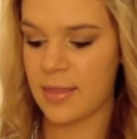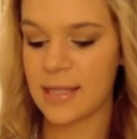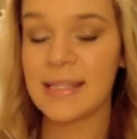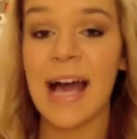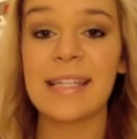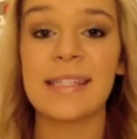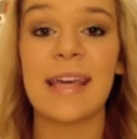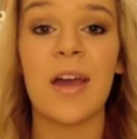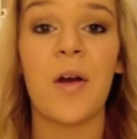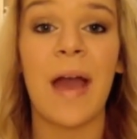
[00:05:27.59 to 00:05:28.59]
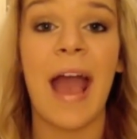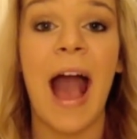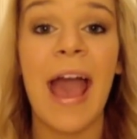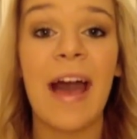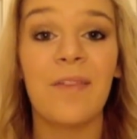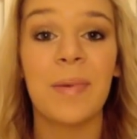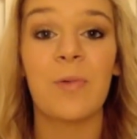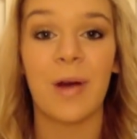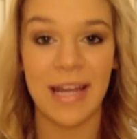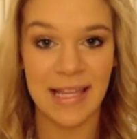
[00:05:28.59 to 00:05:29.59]
This last thing, okay, I have
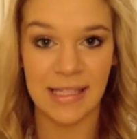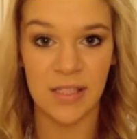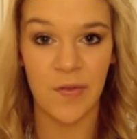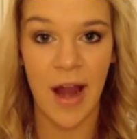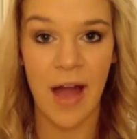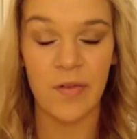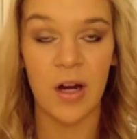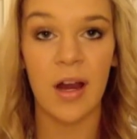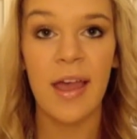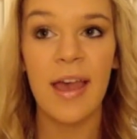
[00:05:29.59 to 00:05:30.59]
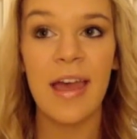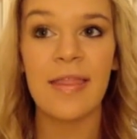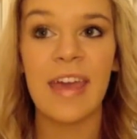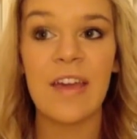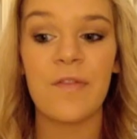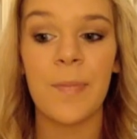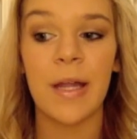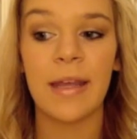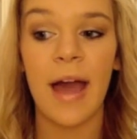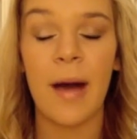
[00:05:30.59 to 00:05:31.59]
been wanting this forever. They've
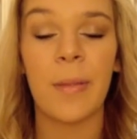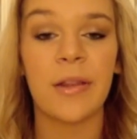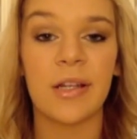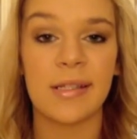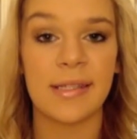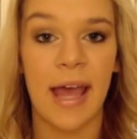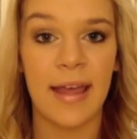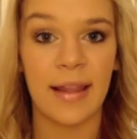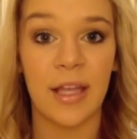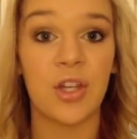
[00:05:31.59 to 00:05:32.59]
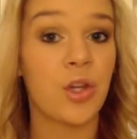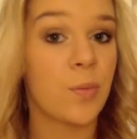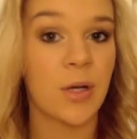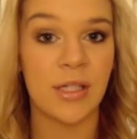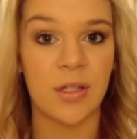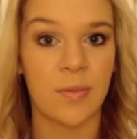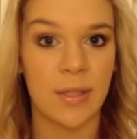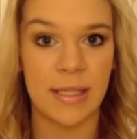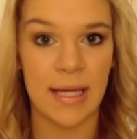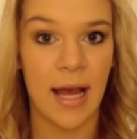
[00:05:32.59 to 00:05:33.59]
put it up on their site like numerous,
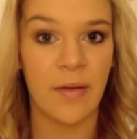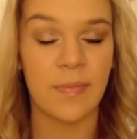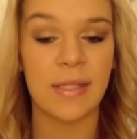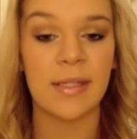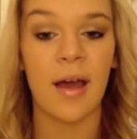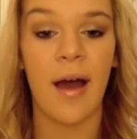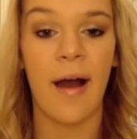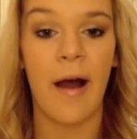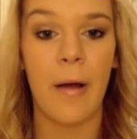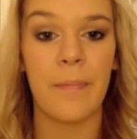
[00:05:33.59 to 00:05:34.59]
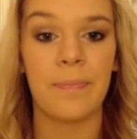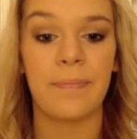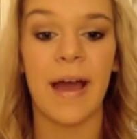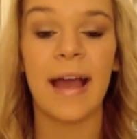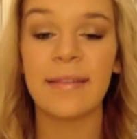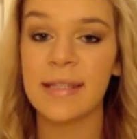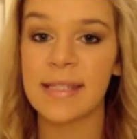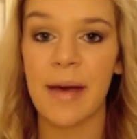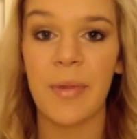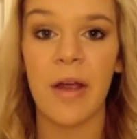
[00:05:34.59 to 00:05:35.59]
numerous times. Um, back in the
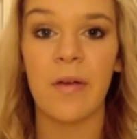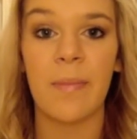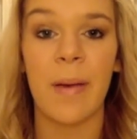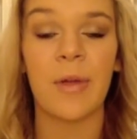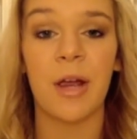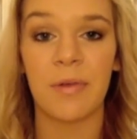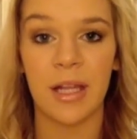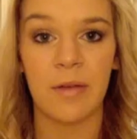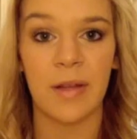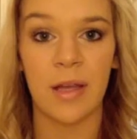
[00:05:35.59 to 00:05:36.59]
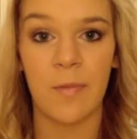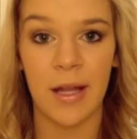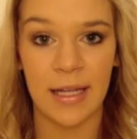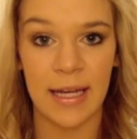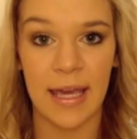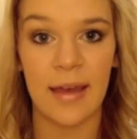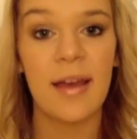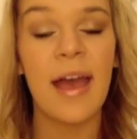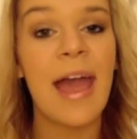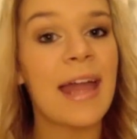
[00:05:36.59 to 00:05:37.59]
summer, I remember I really, really wanted it.
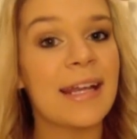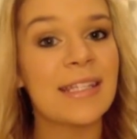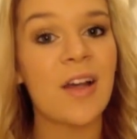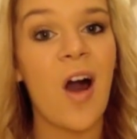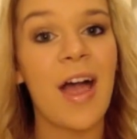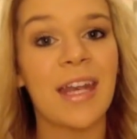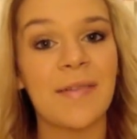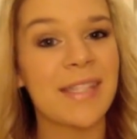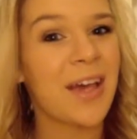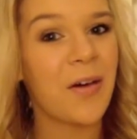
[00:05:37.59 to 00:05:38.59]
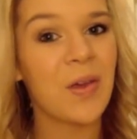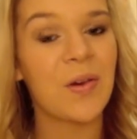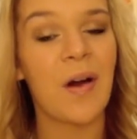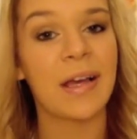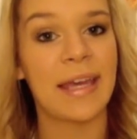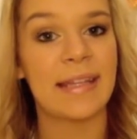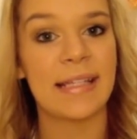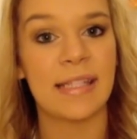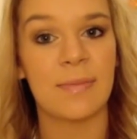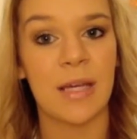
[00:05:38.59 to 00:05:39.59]
And I saw it and I was like, oh, you know, I'll get
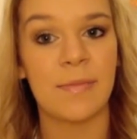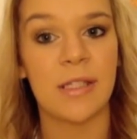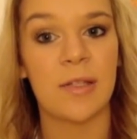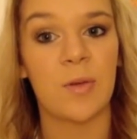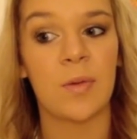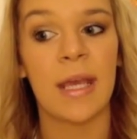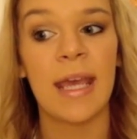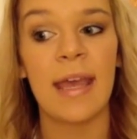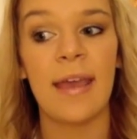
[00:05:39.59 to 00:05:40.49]
that sometime soon.